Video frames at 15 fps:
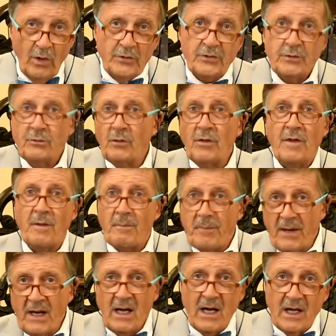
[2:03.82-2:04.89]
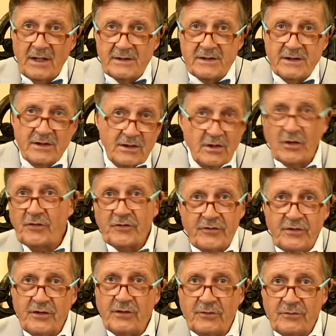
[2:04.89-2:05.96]
What would the part
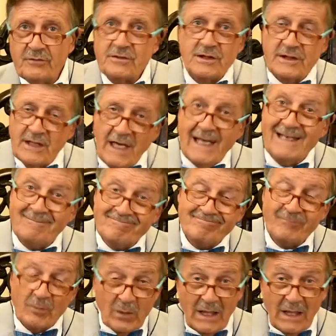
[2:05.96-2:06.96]
cost you today?